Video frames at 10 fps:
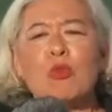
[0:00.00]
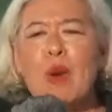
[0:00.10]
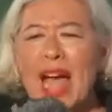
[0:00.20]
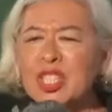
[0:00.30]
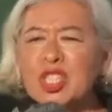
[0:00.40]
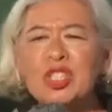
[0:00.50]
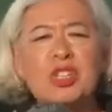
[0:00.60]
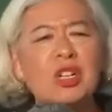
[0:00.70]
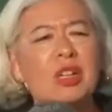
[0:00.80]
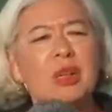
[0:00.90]

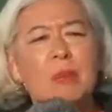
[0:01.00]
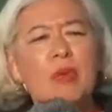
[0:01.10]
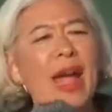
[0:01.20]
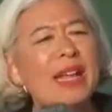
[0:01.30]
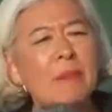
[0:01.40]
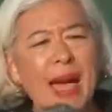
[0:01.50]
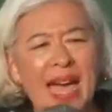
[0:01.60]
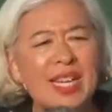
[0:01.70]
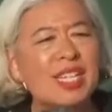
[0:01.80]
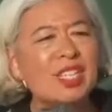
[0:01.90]
rational,
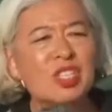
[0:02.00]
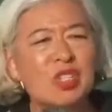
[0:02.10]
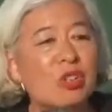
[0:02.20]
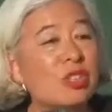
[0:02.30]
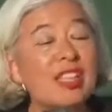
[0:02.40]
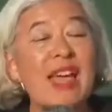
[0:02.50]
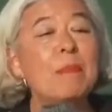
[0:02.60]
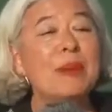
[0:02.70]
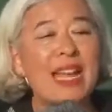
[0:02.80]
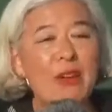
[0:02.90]
pragmatic concerns
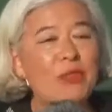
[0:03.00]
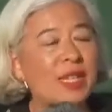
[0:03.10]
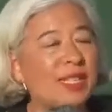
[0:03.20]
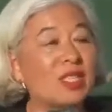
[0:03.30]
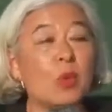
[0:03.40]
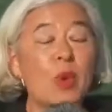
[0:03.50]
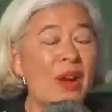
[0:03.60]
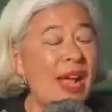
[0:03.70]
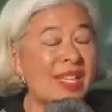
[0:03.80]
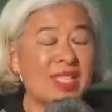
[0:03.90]
and benevolence,
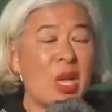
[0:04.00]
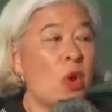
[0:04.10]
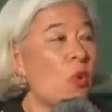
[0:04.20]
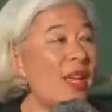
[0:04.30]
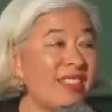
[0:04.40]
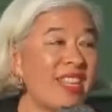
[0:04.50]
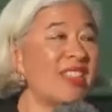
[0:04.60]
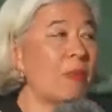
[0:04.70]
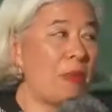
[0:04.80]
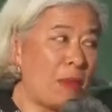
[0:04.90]
whereas we think
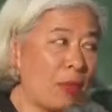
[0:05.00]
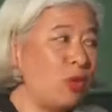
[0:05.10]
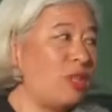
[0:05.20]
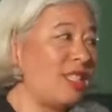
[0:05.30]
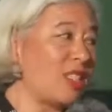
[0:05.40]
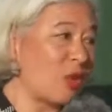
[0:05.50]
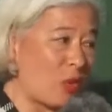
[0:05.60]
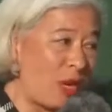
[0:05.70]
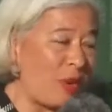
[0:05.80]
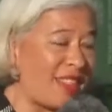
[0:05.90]
that people who
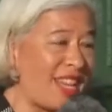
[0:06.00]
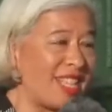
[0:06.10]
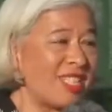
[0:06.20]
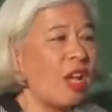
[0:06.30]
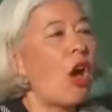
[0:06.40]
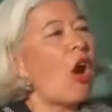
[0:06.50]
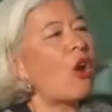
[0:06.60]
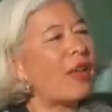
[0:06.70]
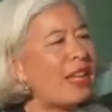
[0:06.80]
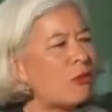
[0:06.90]
disagree with us
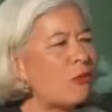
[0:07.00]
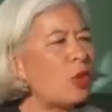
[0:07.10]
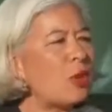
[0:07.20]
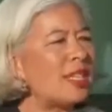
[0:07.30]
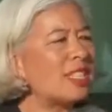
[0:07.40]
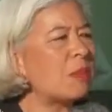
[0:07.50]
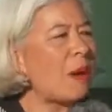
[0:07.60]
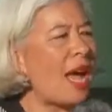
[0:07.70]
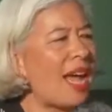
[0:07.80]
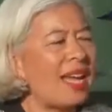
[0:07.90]
are influenced
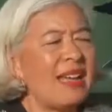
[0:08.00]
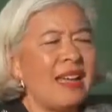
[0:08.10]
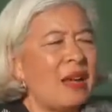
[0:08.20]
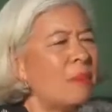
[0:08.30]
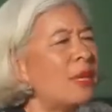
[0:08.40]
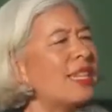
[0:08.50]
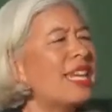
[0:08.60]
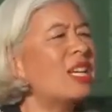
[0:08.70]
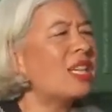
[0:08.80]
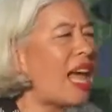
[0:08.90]
by
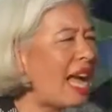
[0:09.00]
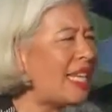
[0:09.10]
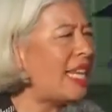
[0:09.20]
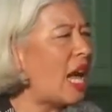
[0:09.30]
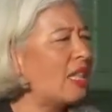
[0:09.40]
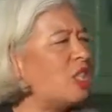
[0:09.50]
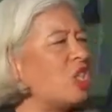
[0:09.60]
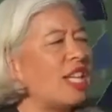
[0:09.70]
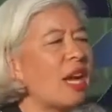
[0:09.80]
political ideology,